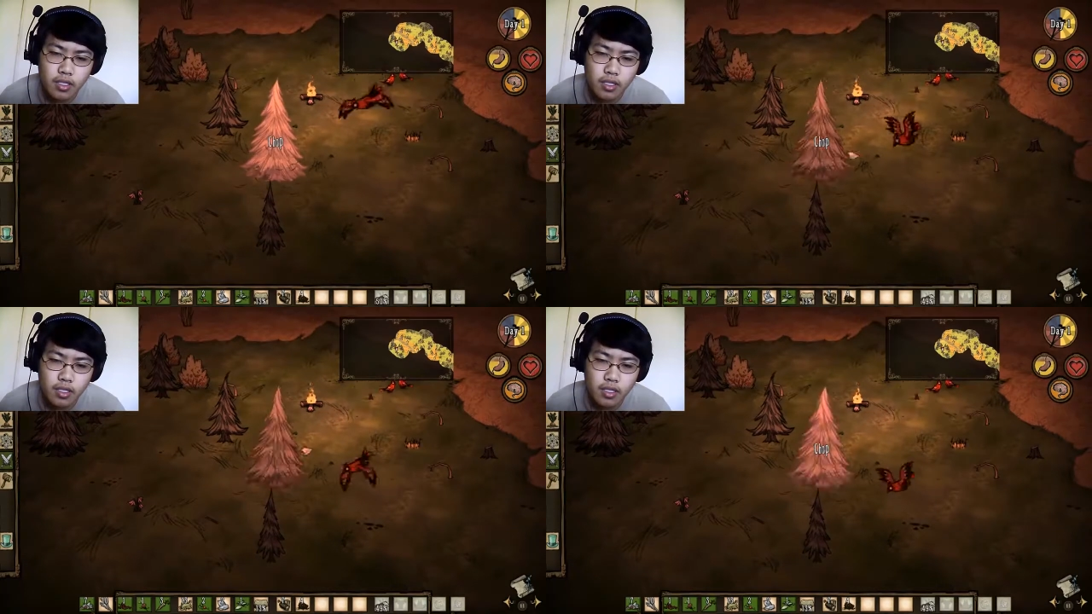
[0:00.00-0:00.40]

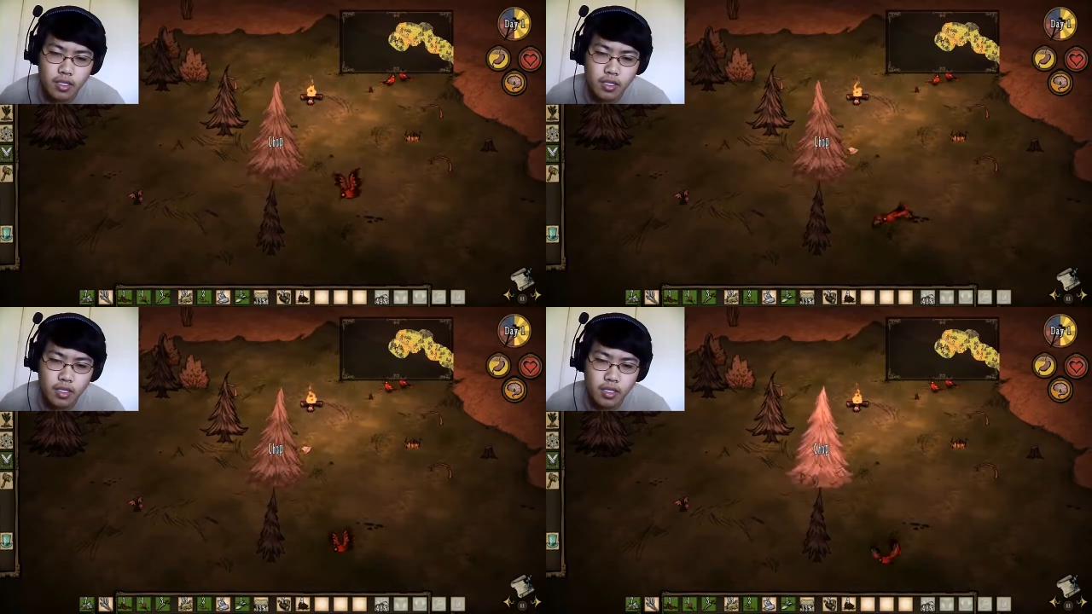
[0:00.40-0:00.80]

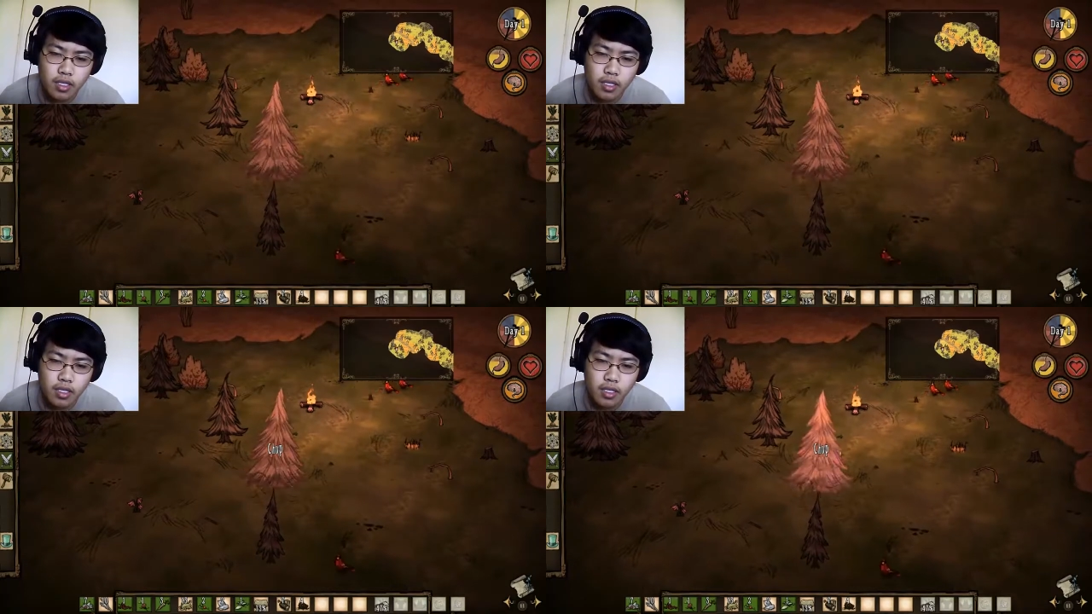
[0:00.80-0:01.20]

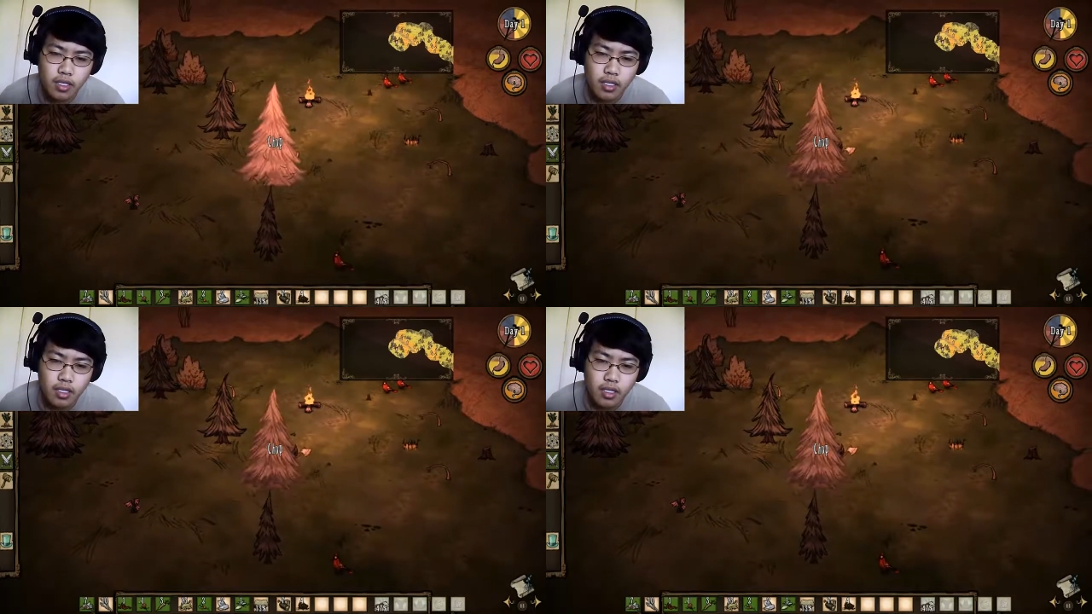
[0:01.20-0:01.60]

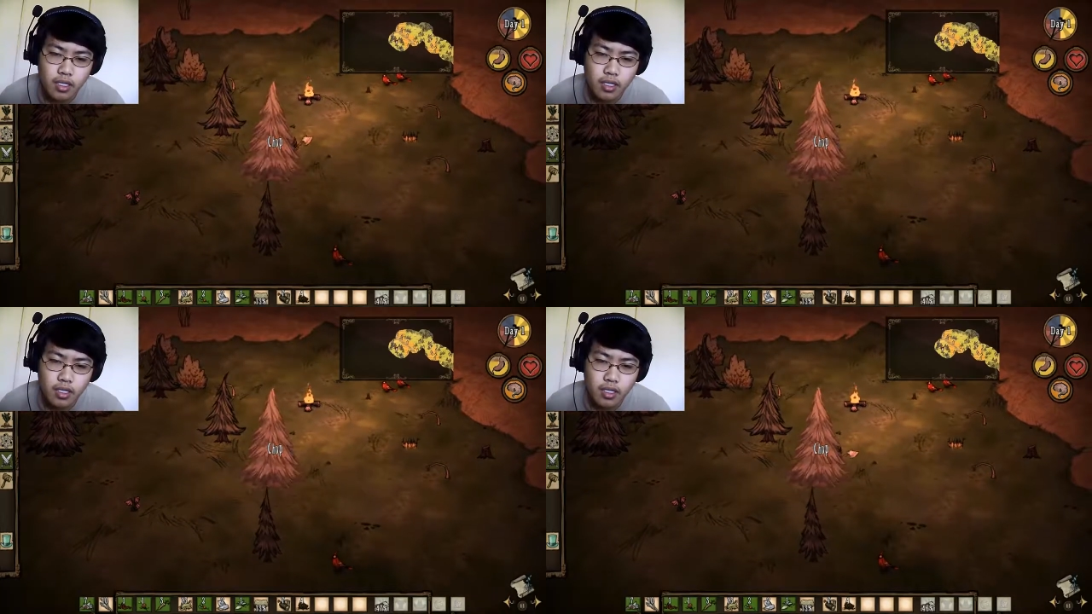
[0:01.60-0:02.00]

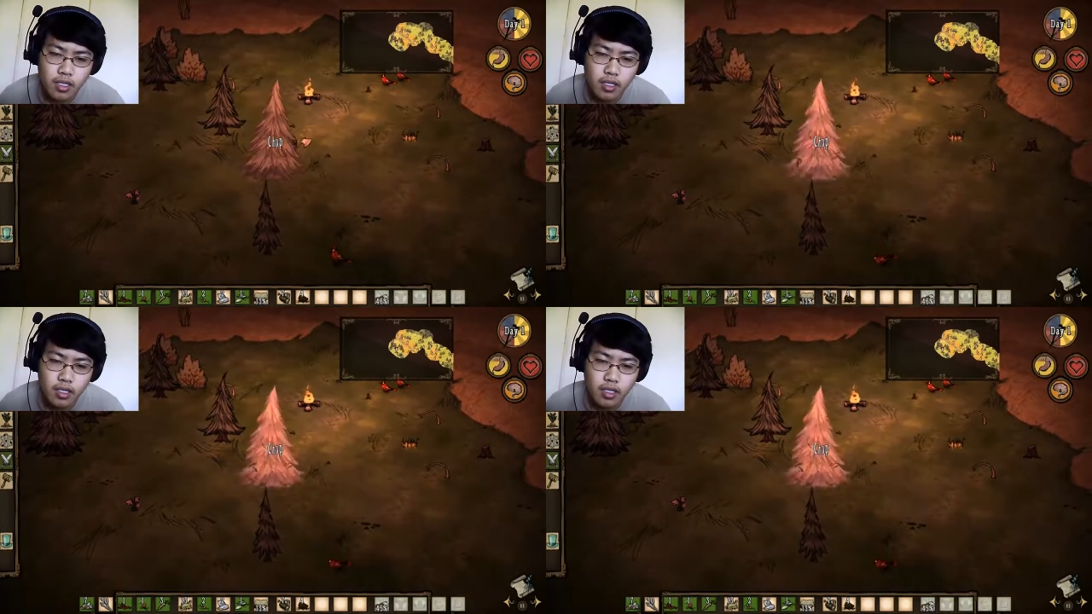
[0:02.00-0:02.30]
Nobody speaks.